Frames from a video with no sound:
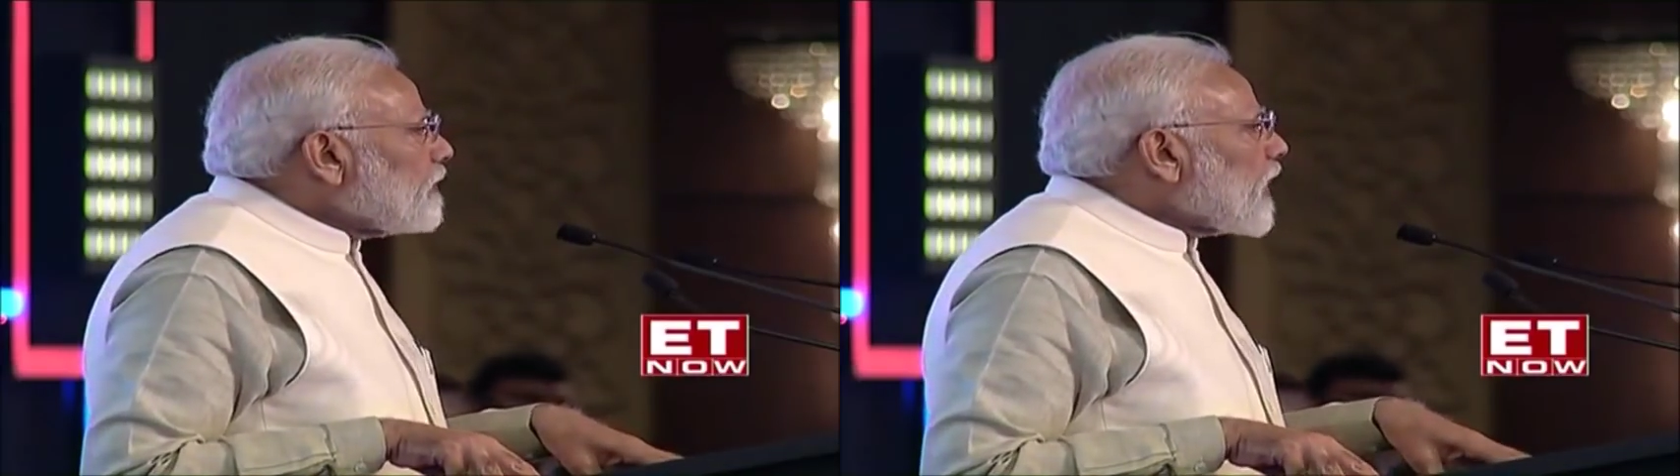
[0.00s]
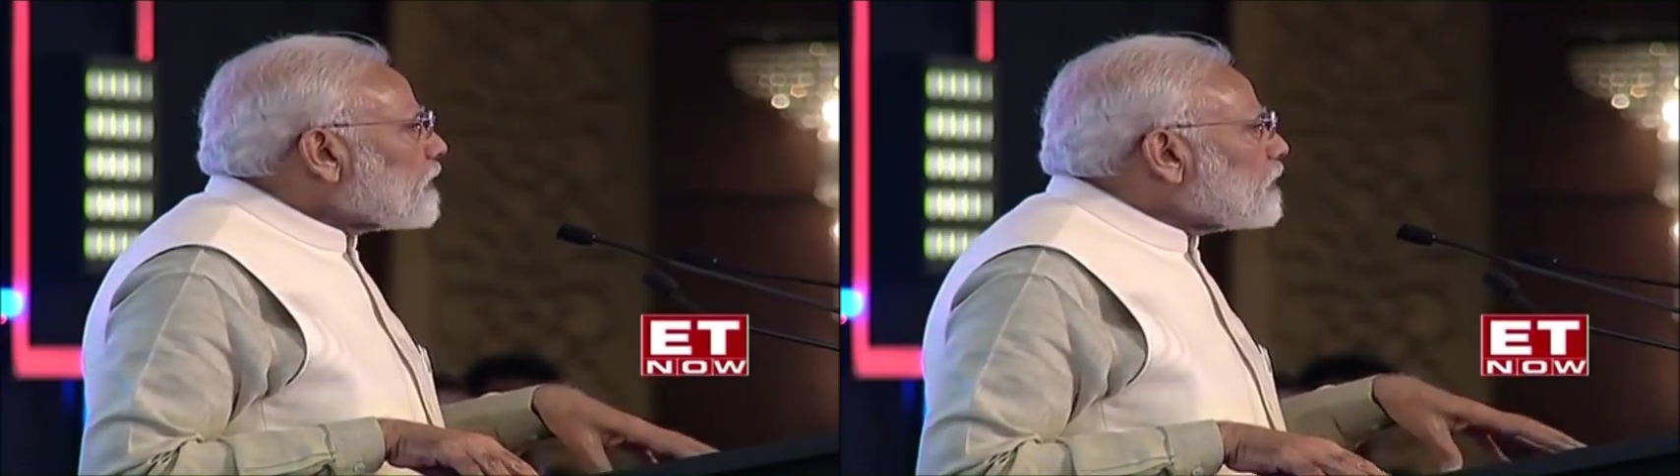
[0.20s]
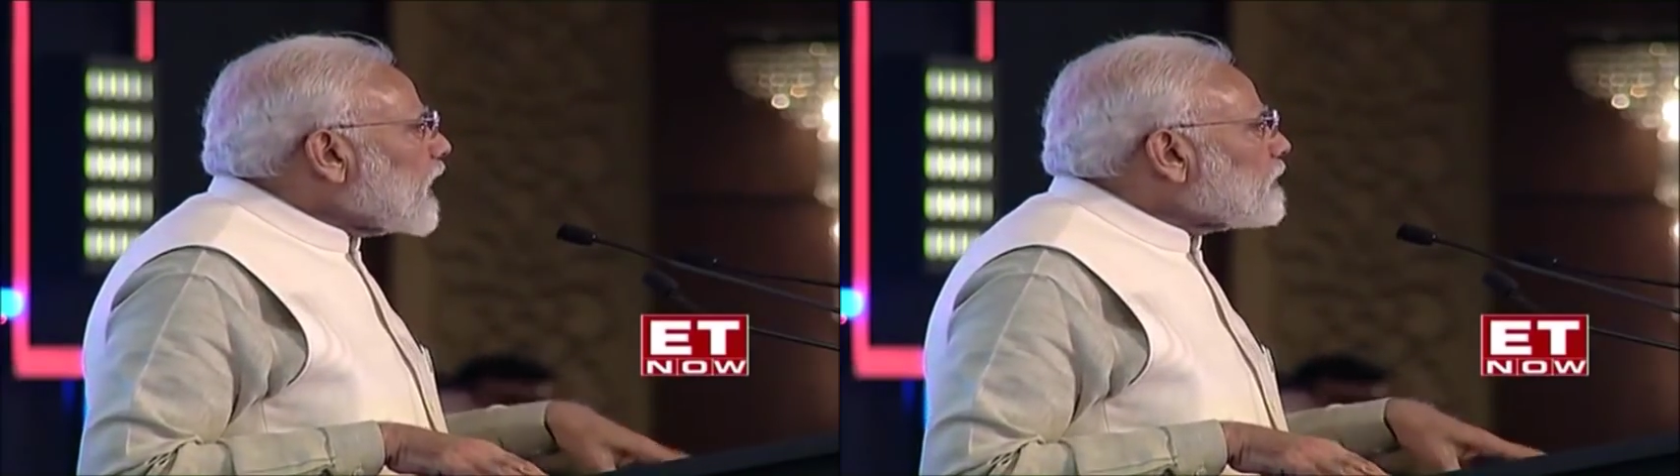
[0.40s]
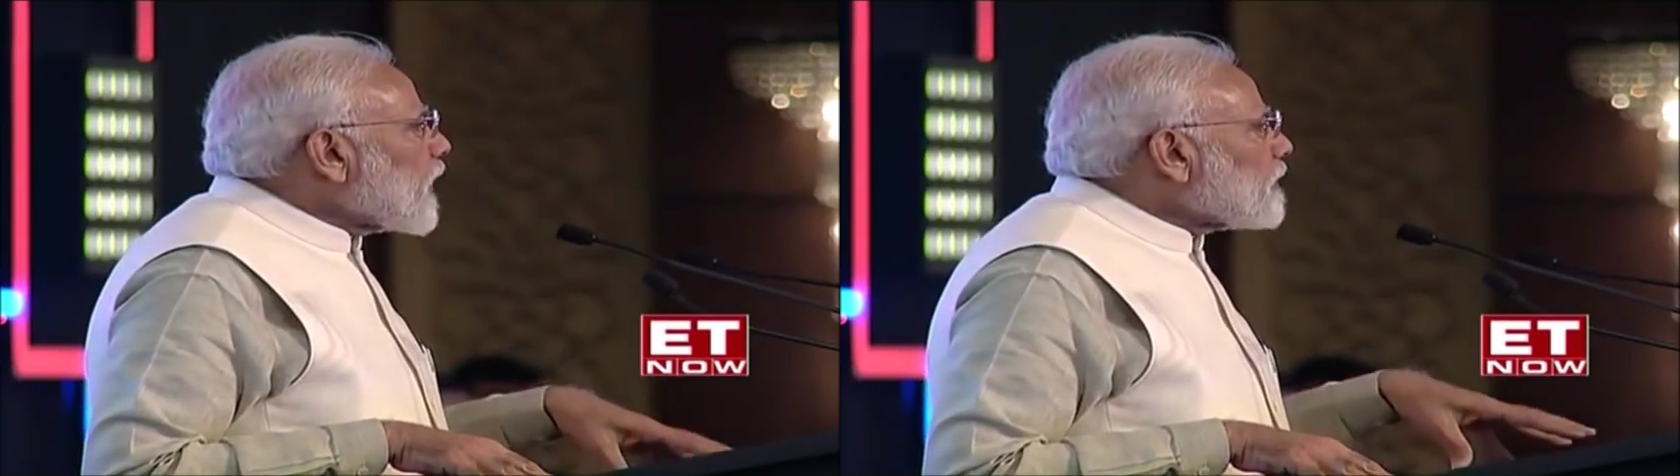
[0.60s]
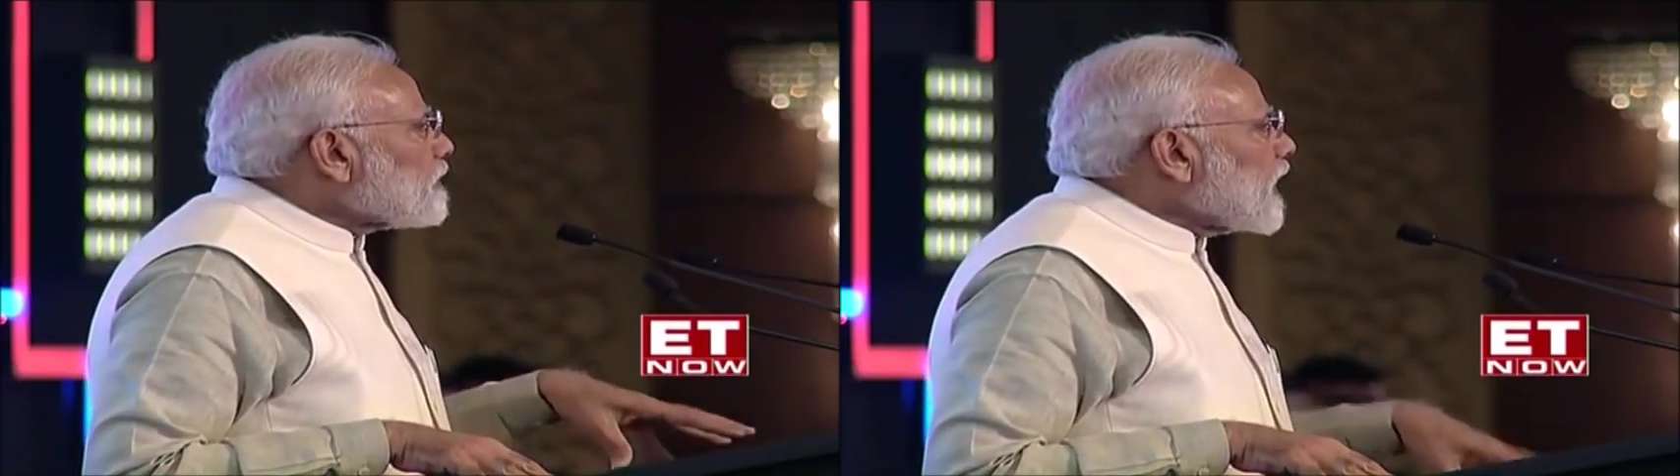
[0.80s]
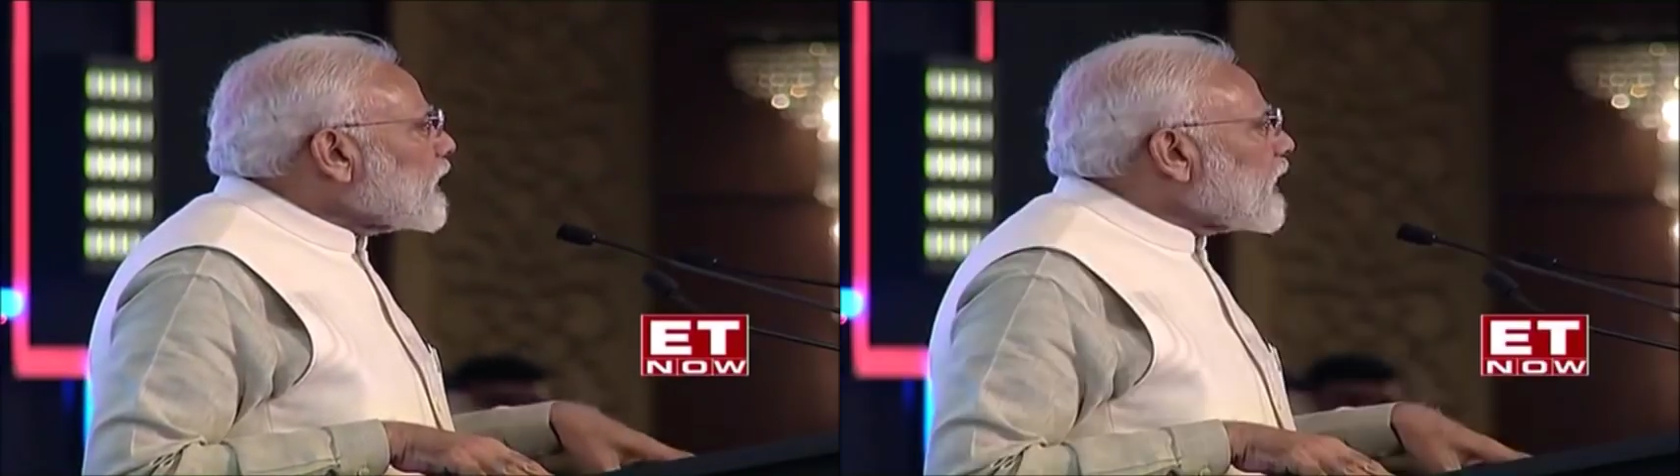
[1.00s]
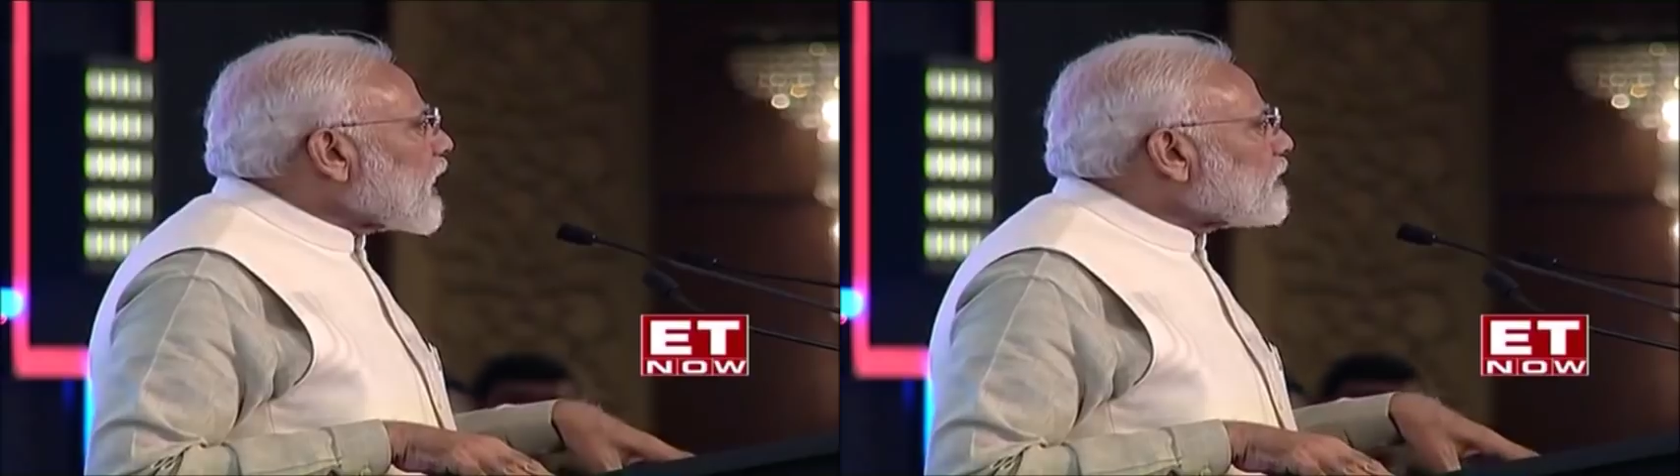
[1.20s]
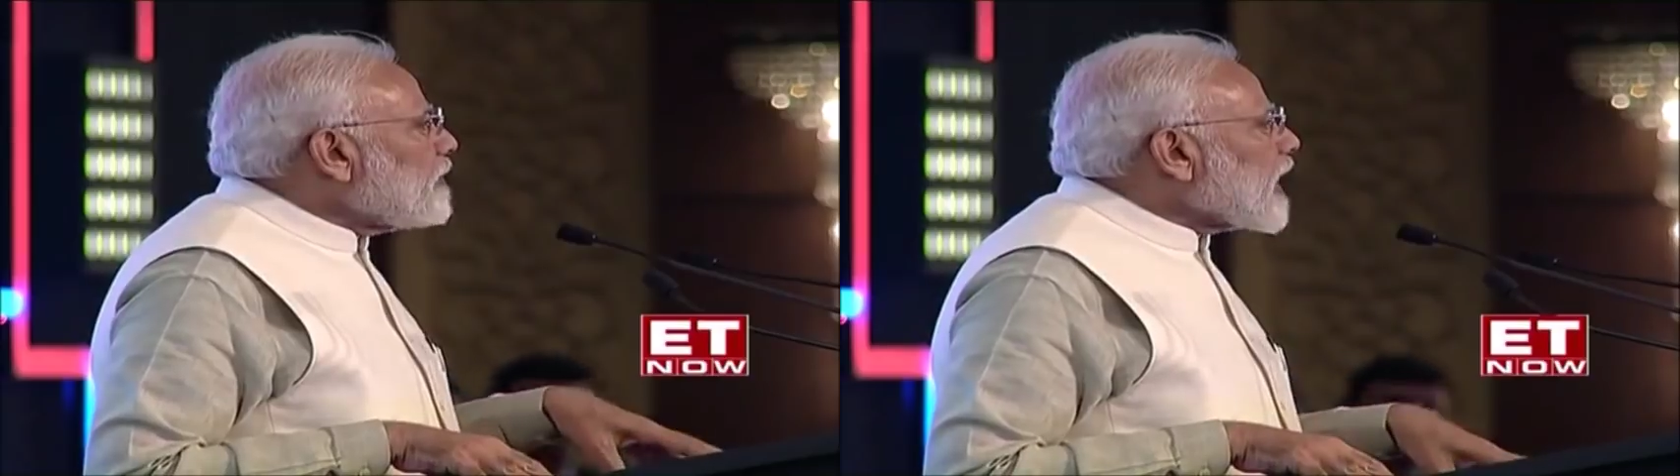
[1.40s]
but people of India
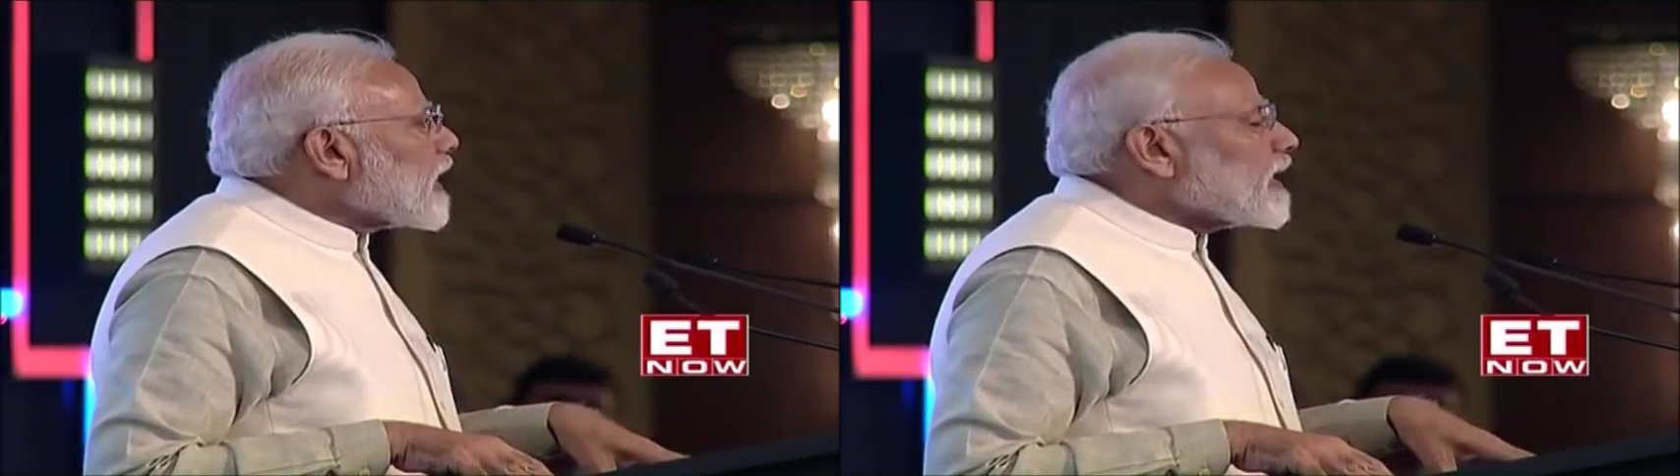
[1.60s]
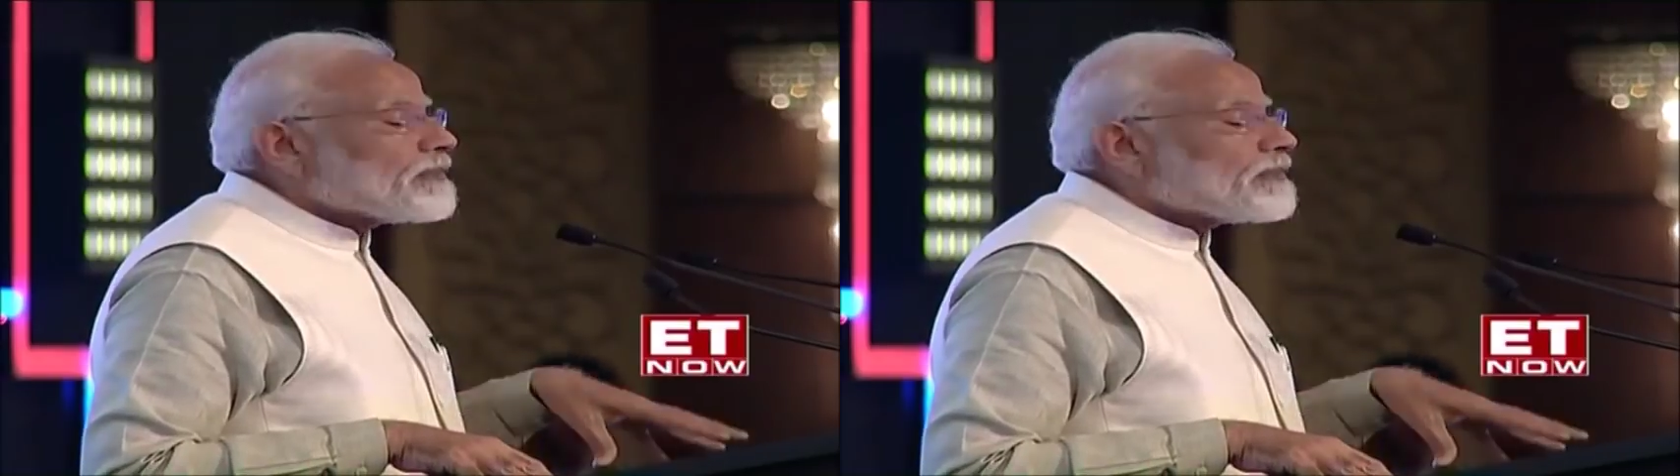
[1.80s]
are making